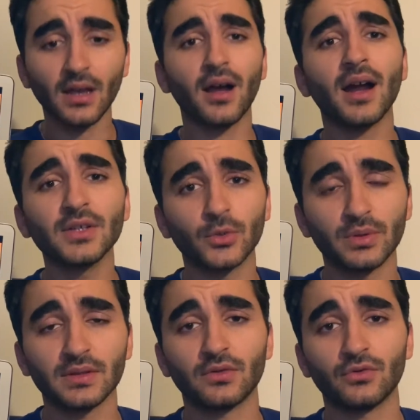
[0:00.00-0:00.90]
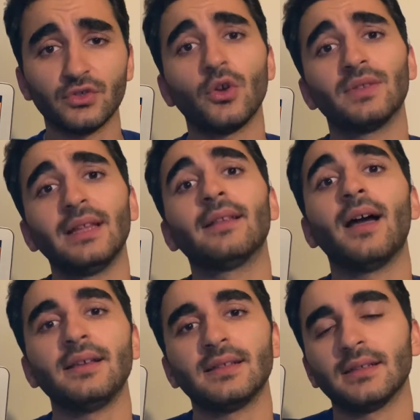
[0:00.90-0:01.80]
arguments to show that
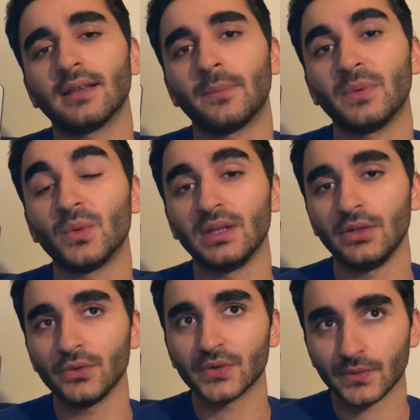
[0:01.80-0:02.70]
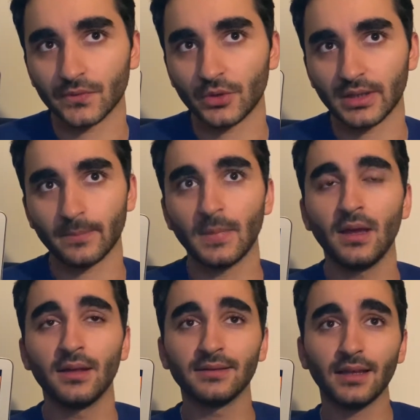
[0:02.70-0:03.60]
Isaac can be really useful for them.
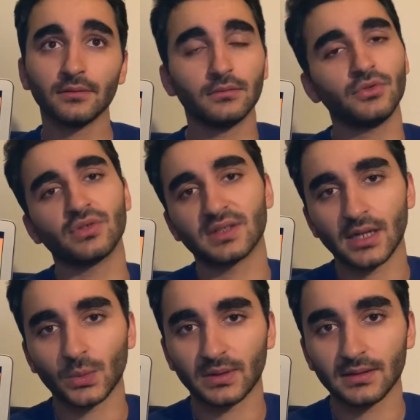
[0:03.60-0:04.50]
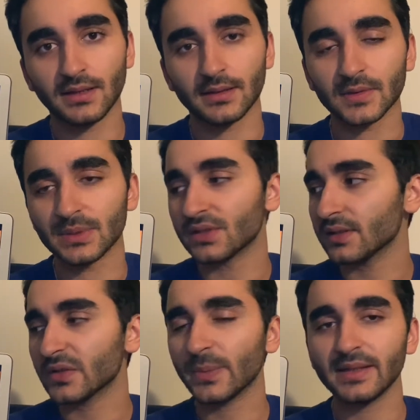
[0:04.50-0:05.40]
Then you should start with the sales pitch. This
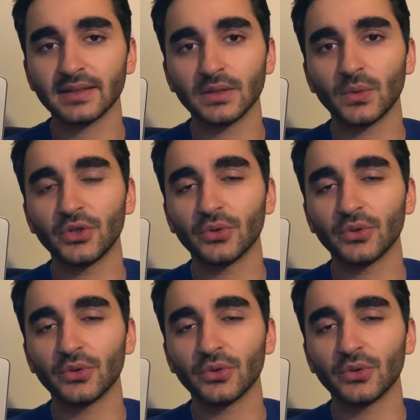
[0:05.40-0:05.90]
is basically where you